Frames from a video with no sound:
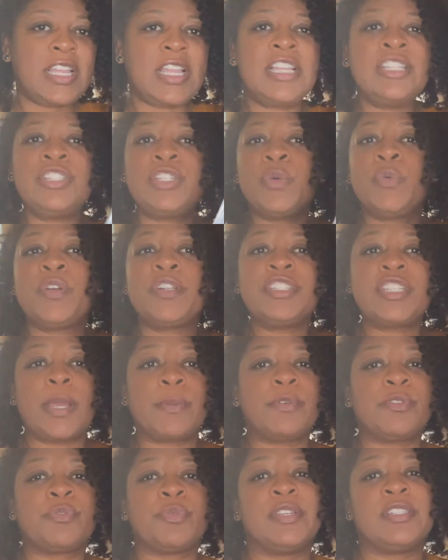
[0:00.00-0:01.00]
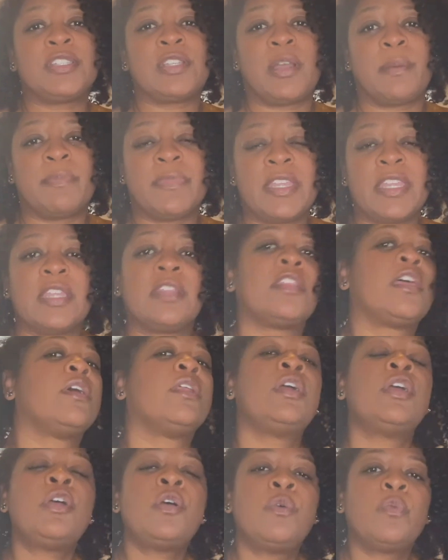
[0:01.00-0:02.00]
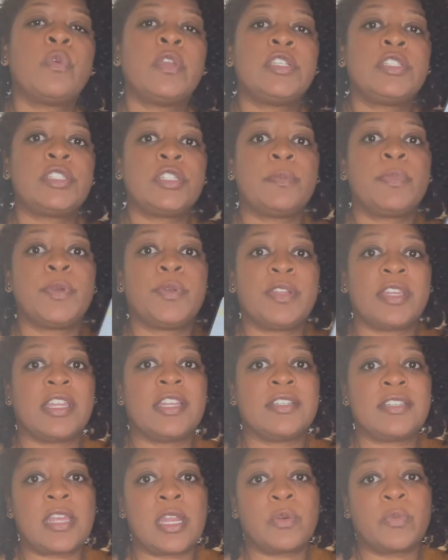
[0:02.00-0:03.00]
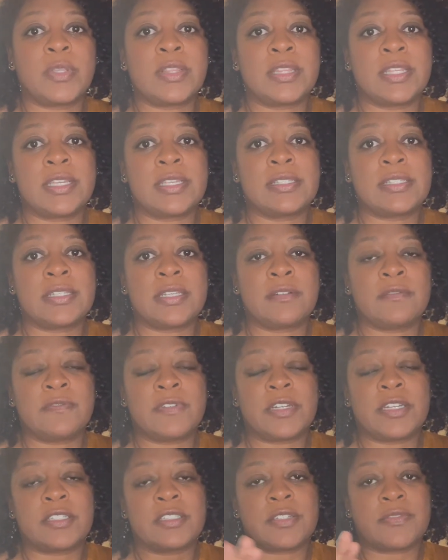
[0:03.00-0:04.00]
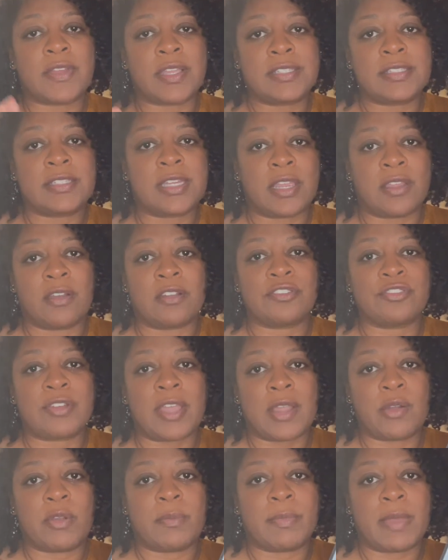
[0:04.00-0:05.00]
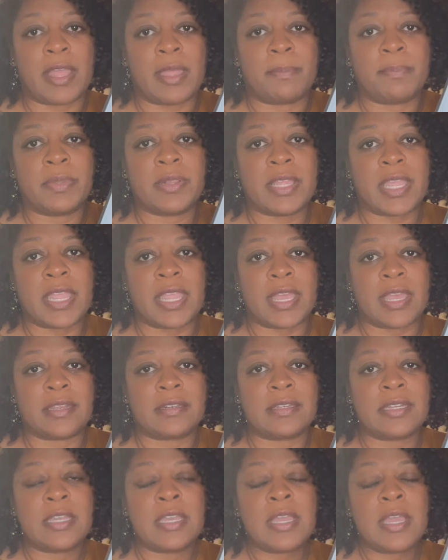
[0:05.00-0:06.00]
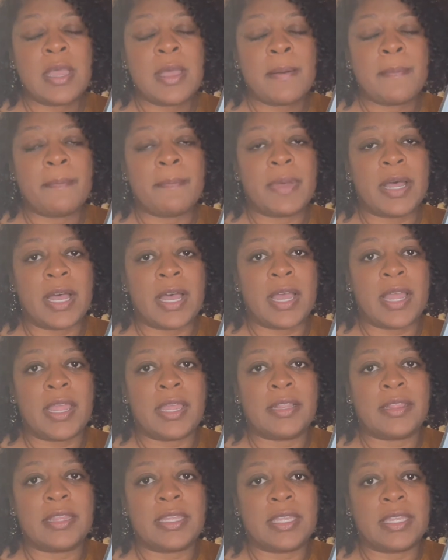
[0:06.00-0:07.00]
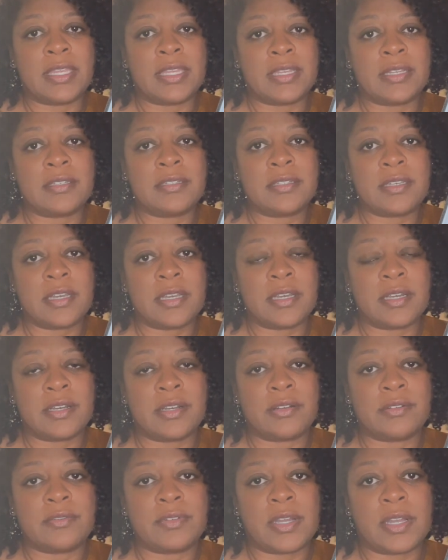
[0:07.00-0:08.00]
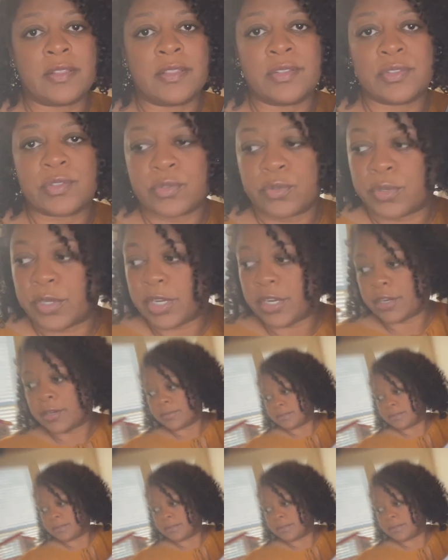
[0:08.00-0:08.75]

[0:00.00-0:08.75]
And so we're in chapter 3. So I'm thinking that we should be able to get done with this and finish if I stay on track with my plan by the end of the school year.